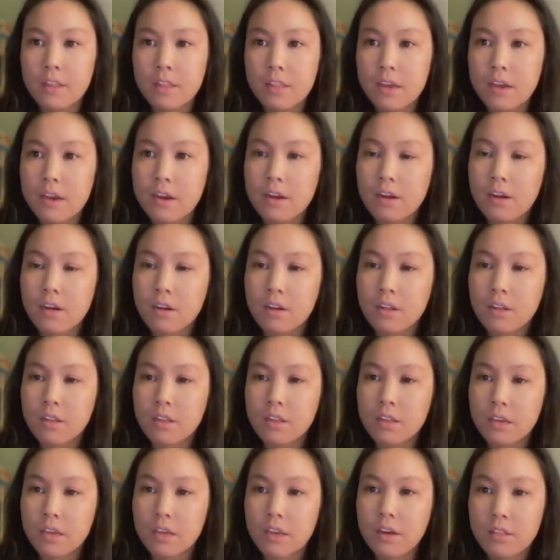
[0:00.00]
there
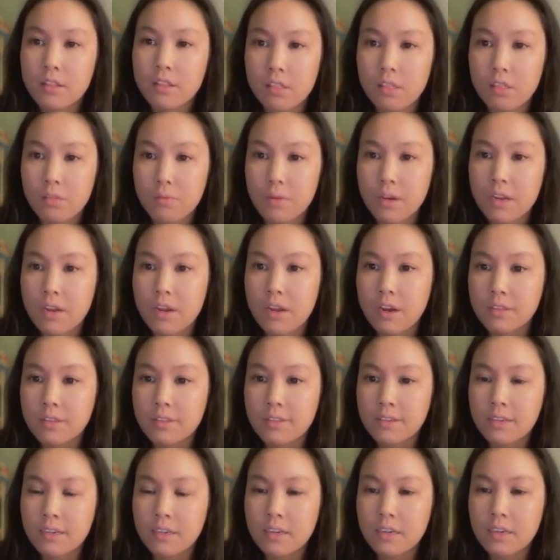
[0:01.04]
clicking on the three
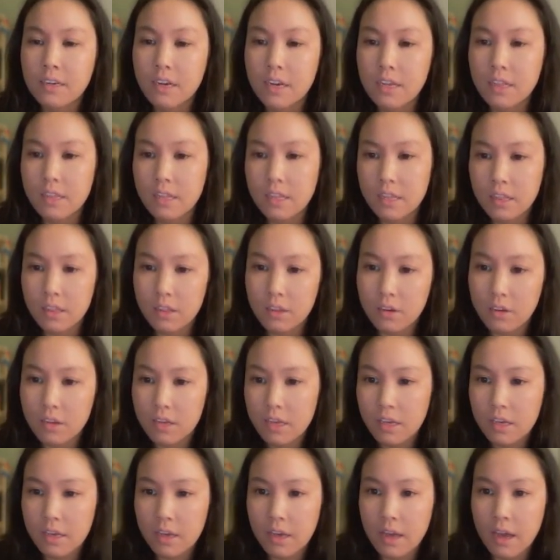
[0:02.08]
dots here and then
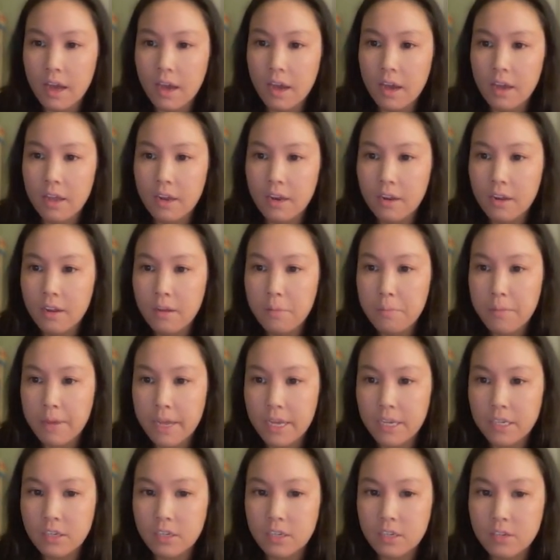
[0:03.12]
looking at
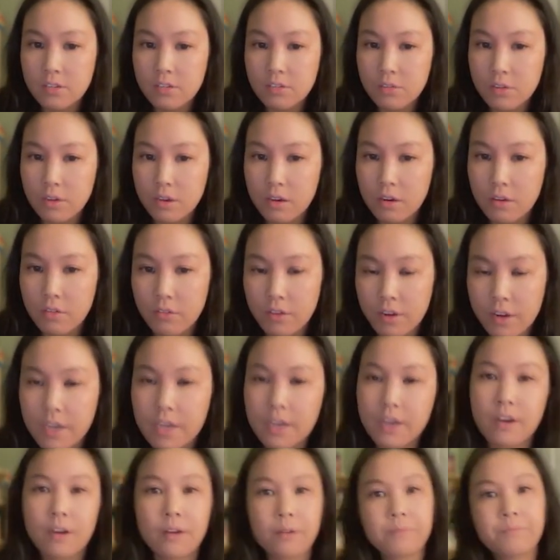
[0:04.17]
page history over
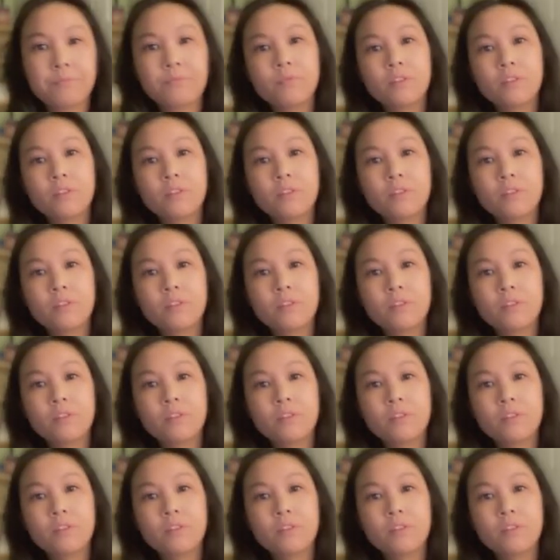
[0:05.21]
here